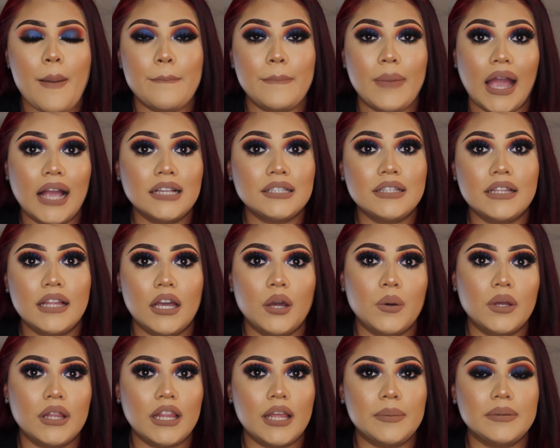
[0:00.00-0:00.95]
MAC's
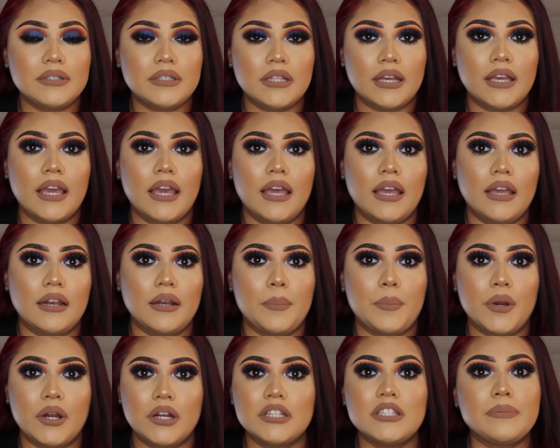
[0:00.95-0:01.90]
liquid lipstick and
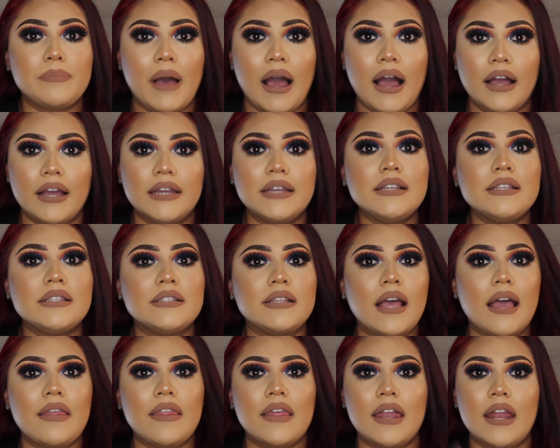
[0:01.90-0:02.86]
Burnt Spice,
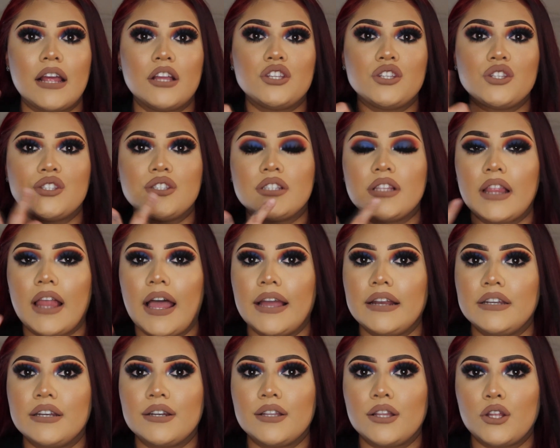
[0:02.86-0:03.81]
and then I just
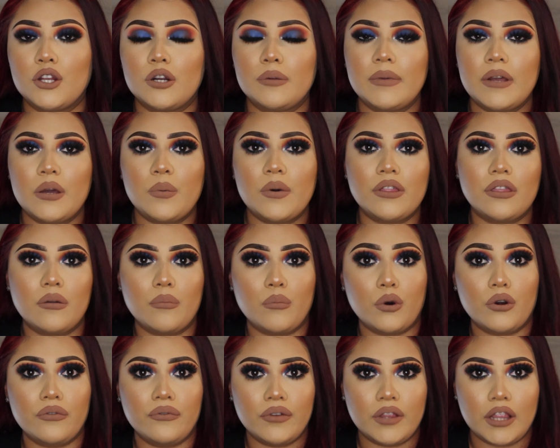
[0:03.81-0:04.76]
lined it a little bit with a
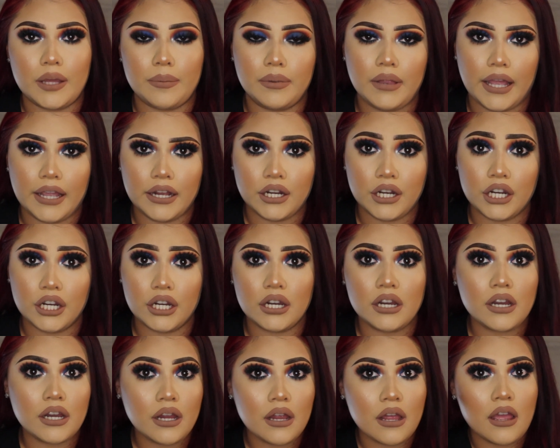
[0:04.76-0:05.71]
Morphe lip
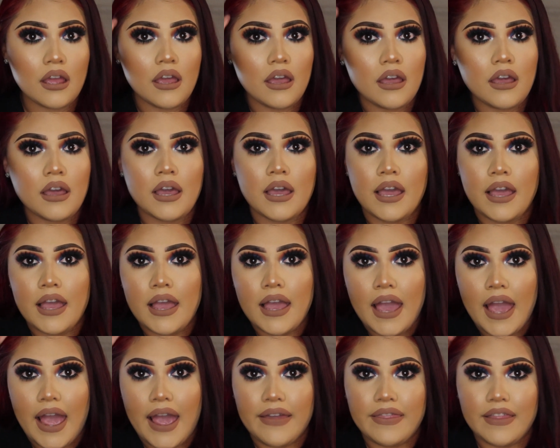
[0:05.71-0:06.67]
liner.
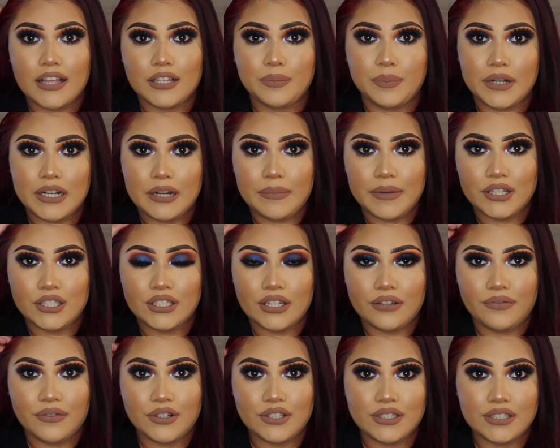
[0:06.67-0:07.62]
And that's pretty much
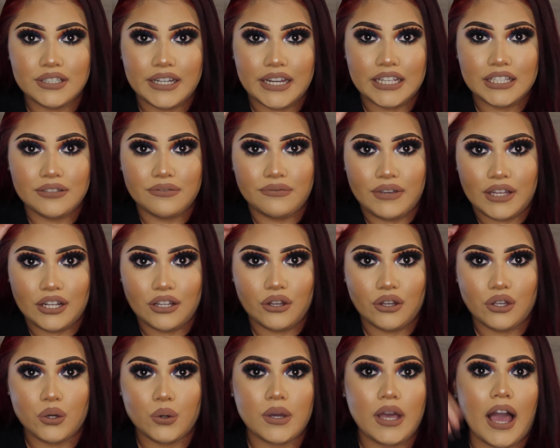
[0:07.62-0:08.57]
it for today's video,
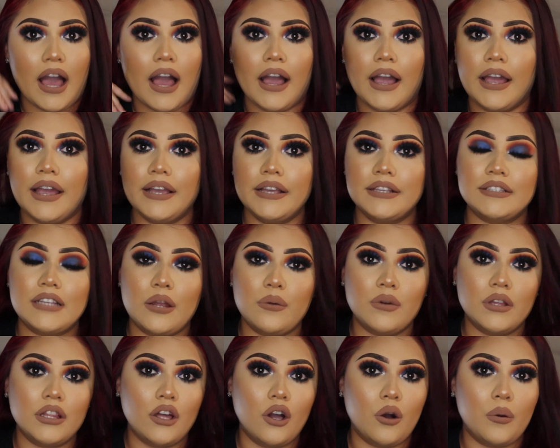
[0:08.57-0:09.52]
you guys. I
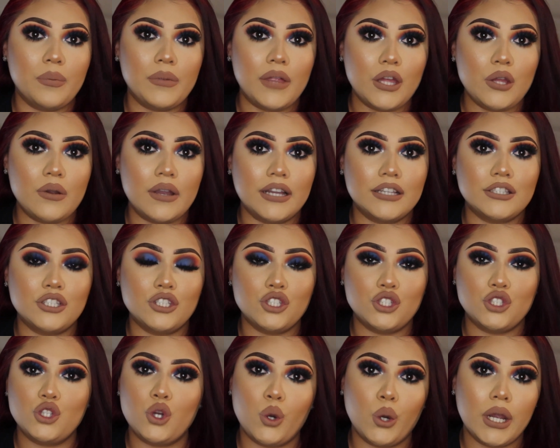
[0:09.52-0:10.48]
really hope that you guys
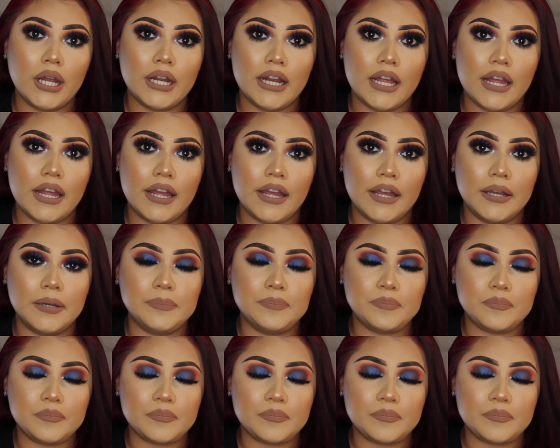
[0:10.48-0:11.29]
enjoyed it,